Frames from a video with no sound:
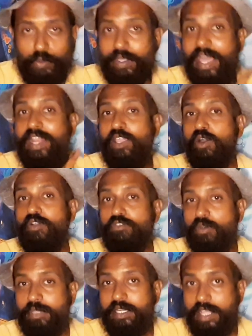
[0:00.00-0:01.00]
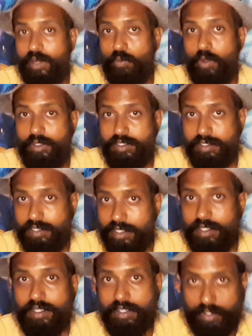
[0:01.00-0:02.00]
Carrying on from the Ten of Wands,
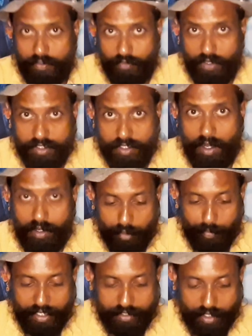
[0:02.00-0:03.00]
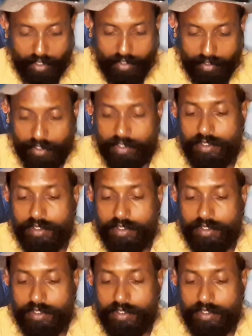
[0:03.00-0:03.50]
the first card, the base card,